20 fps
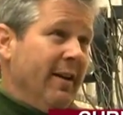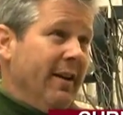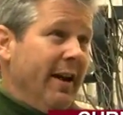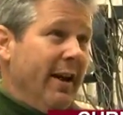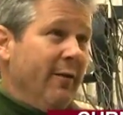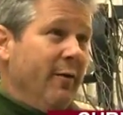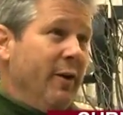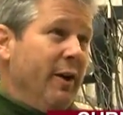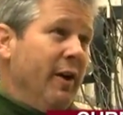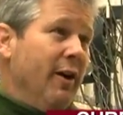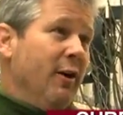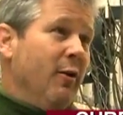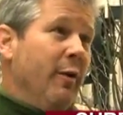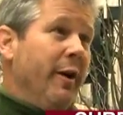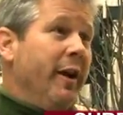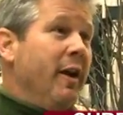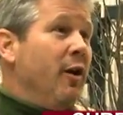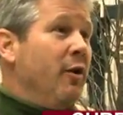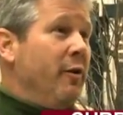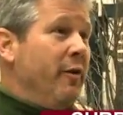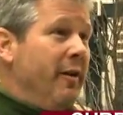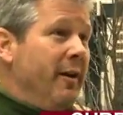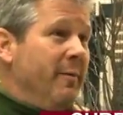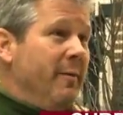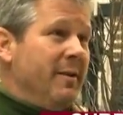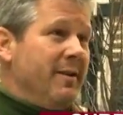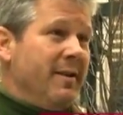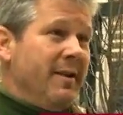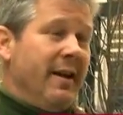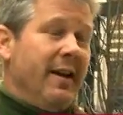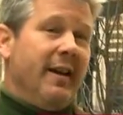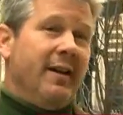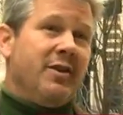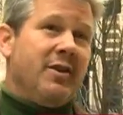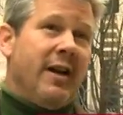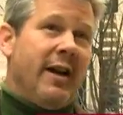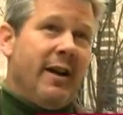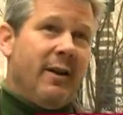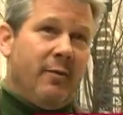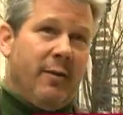Every year we go to them and say,
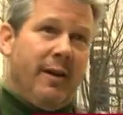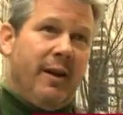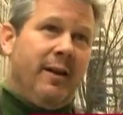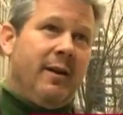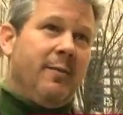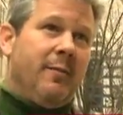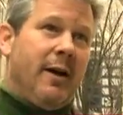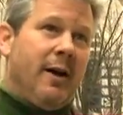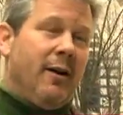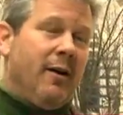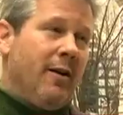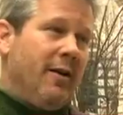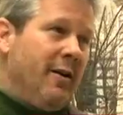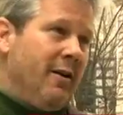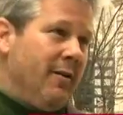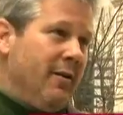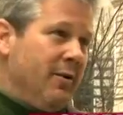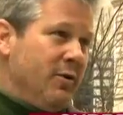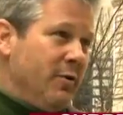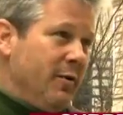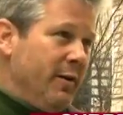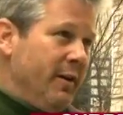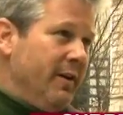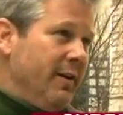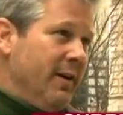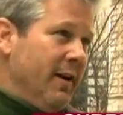China, we need to borrow another $1 trillion.